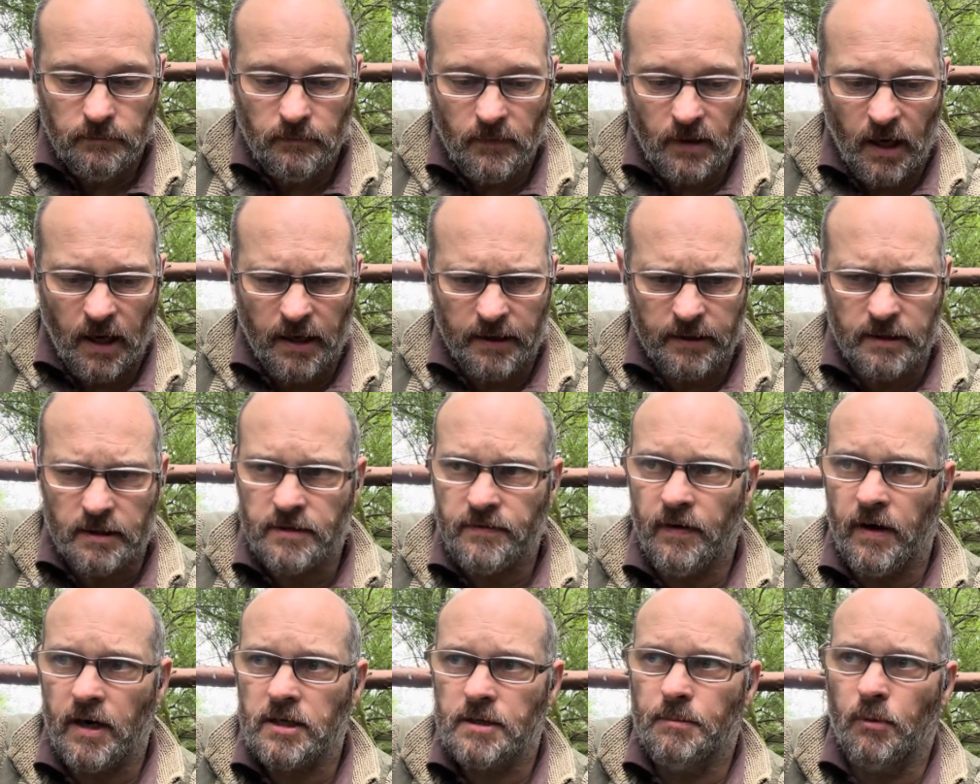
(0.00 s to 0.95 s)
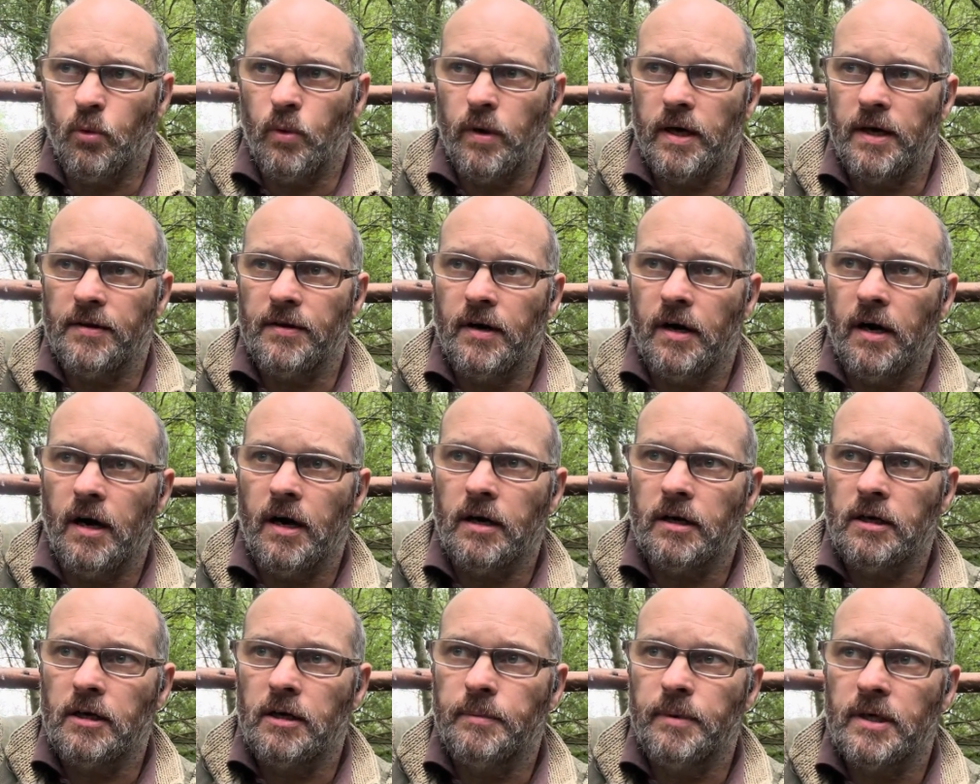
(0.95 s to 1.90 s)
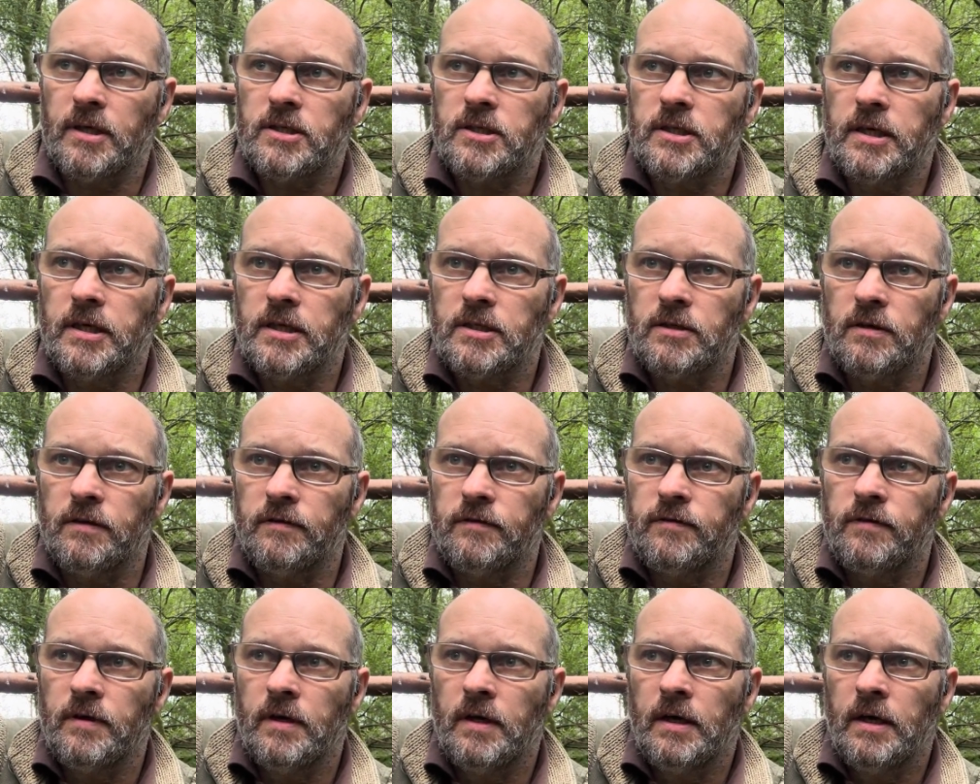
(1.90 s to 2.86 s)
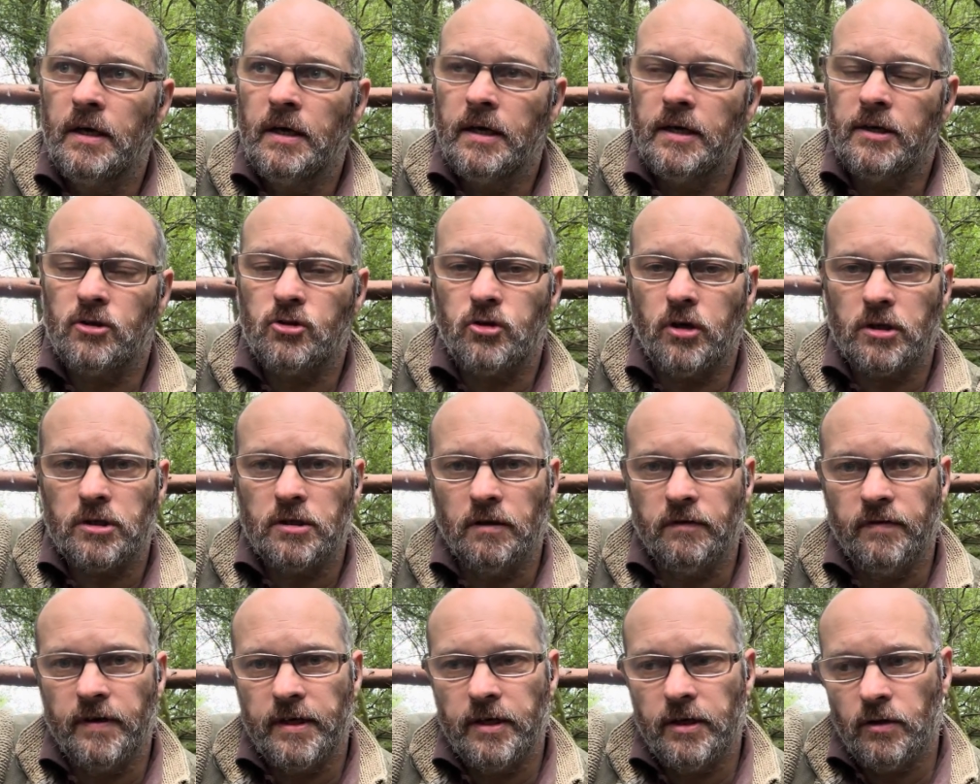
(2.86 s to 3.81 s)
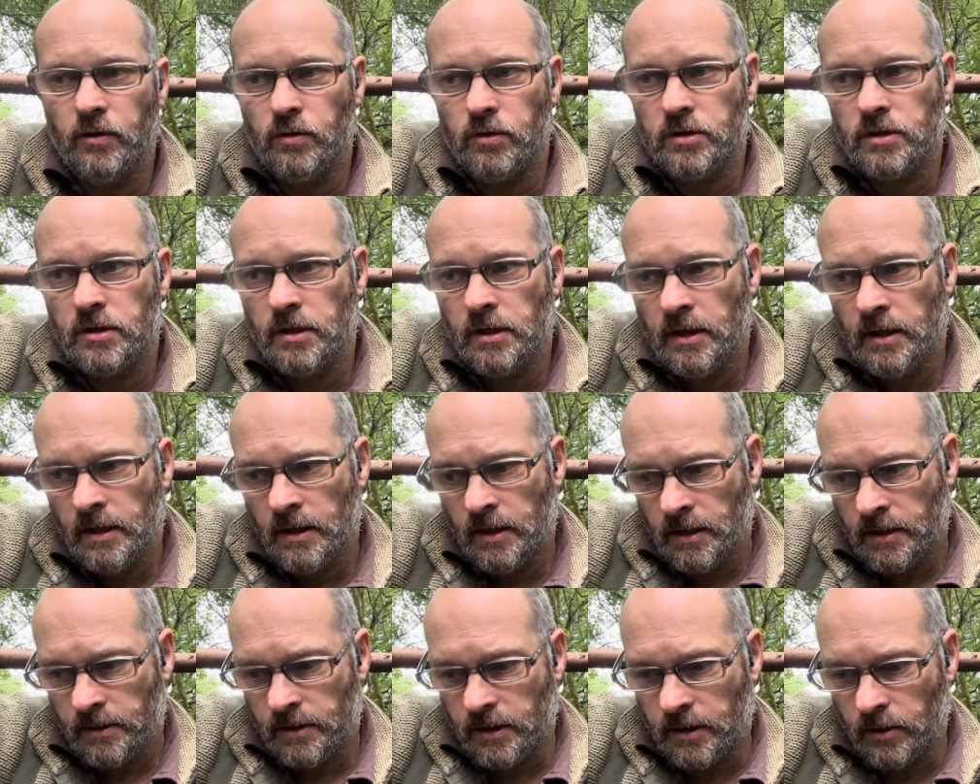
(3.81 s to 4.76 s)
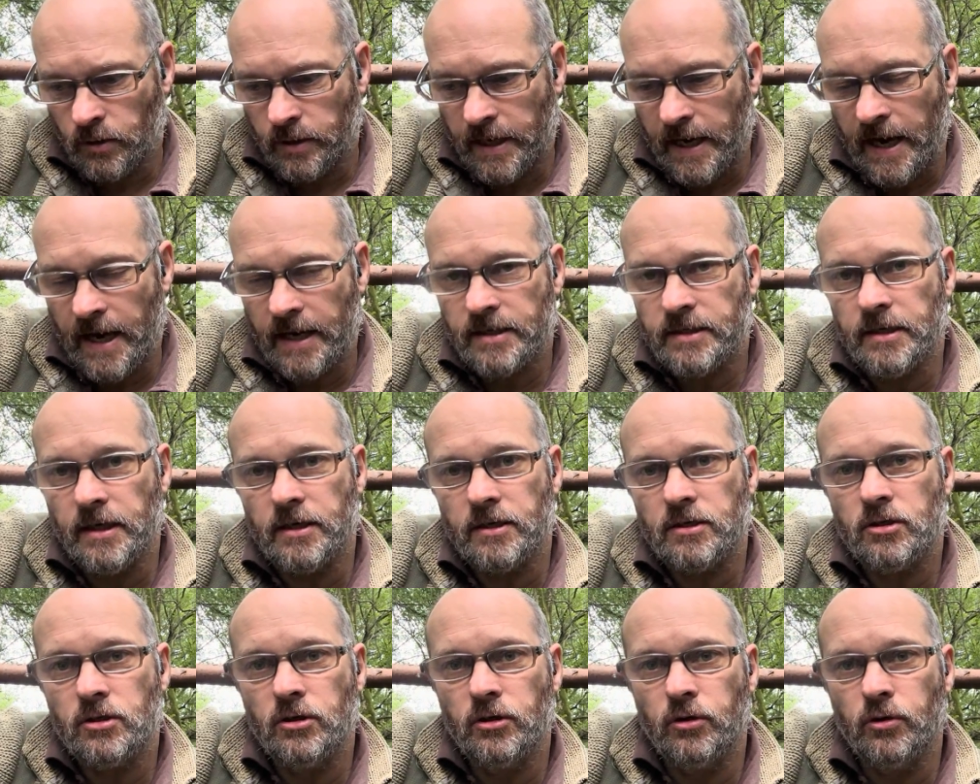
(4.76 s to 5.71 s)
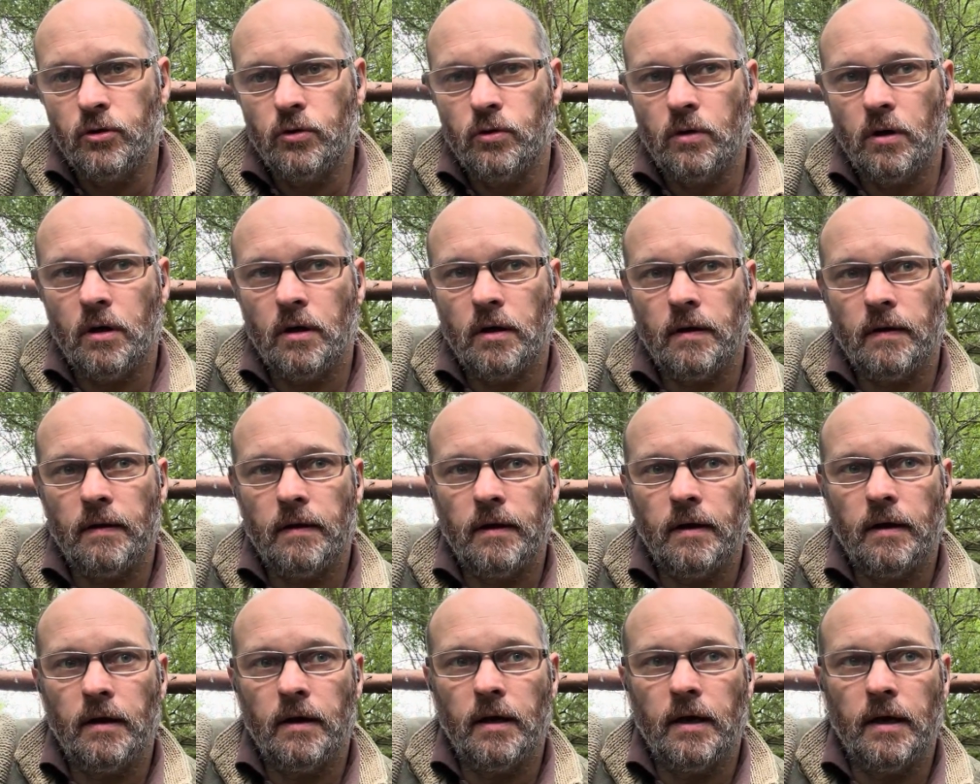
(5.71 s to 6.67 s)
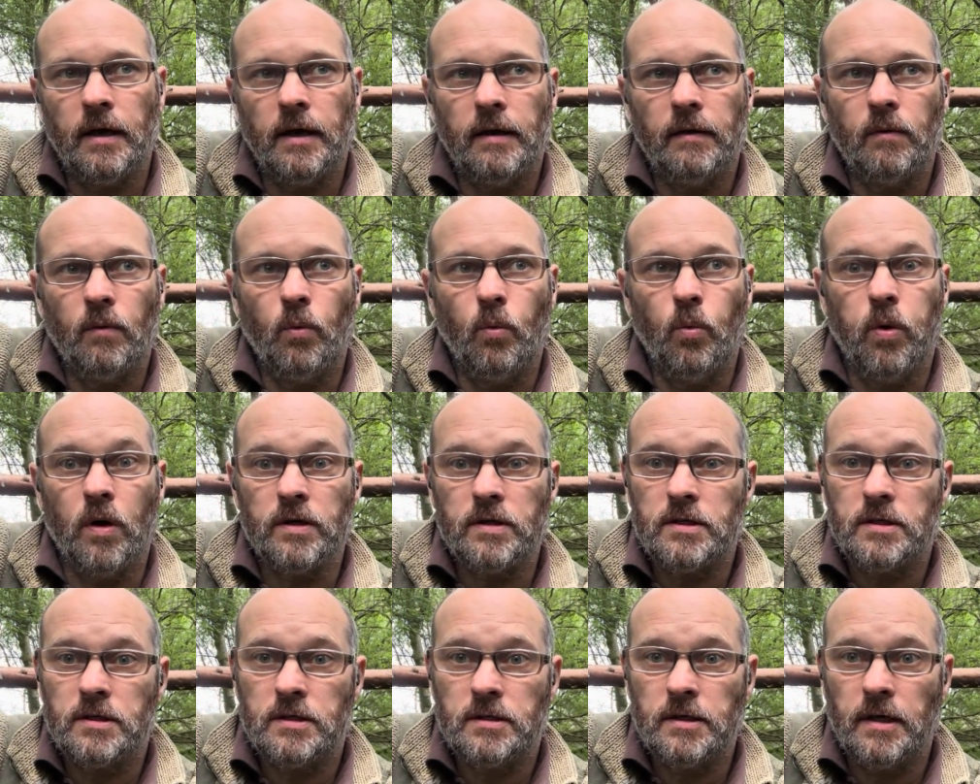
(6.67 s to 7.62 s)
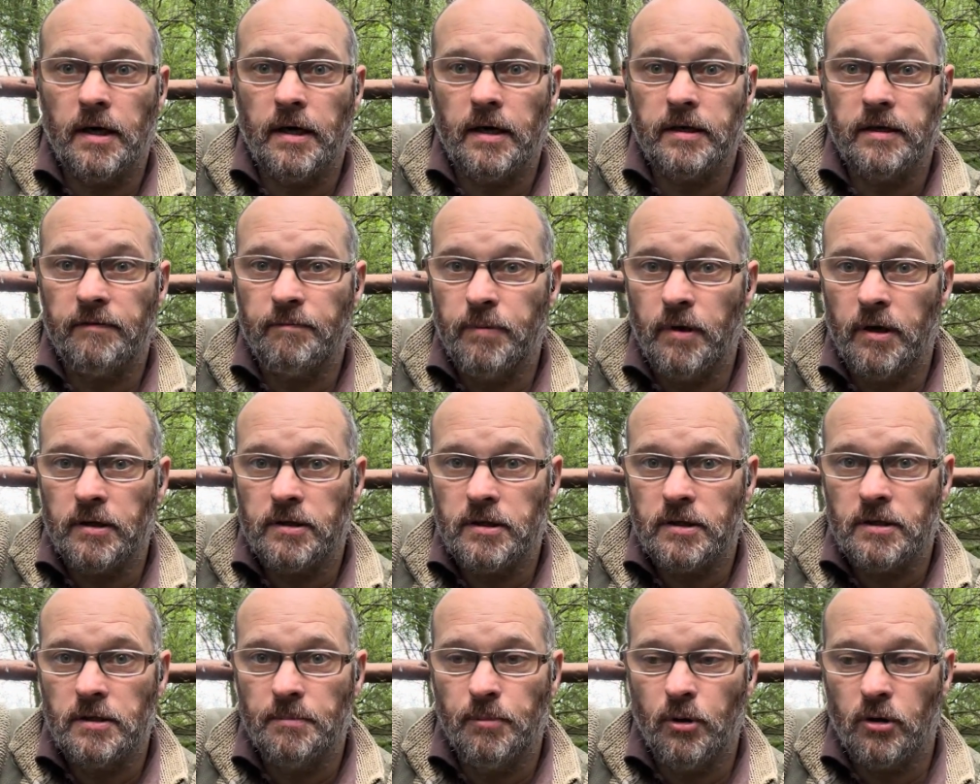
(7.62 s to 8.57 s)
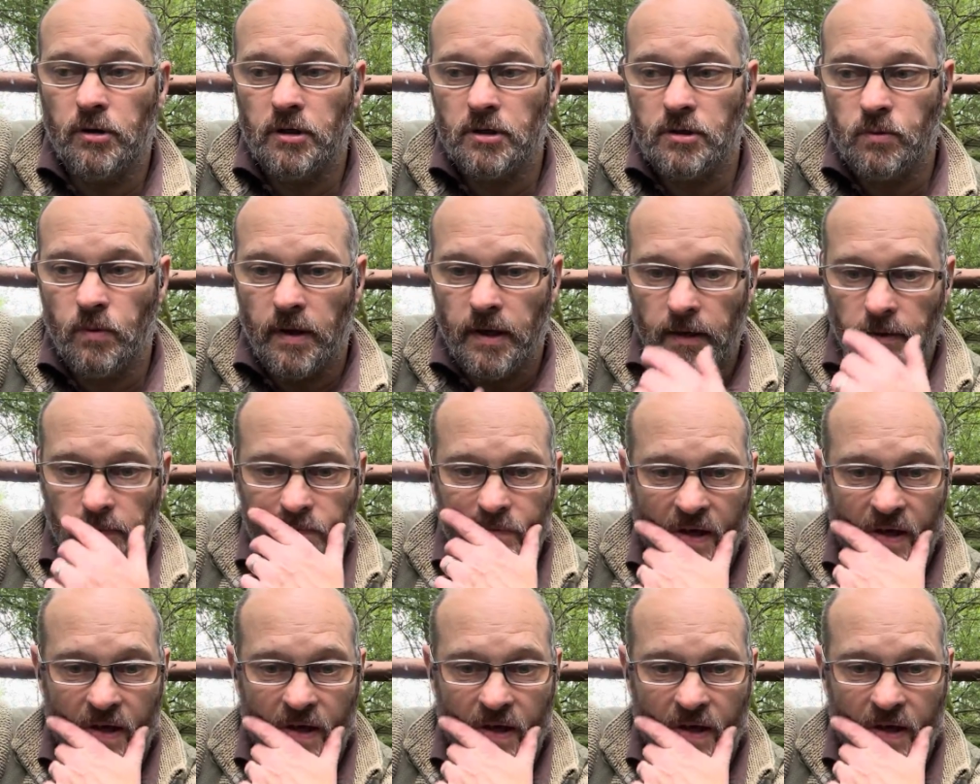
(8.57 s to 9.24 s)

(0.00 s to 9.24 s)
And as far as I'm aware, there are going to be a series of instructional videos that you'll get access to once you've purchased the book as well.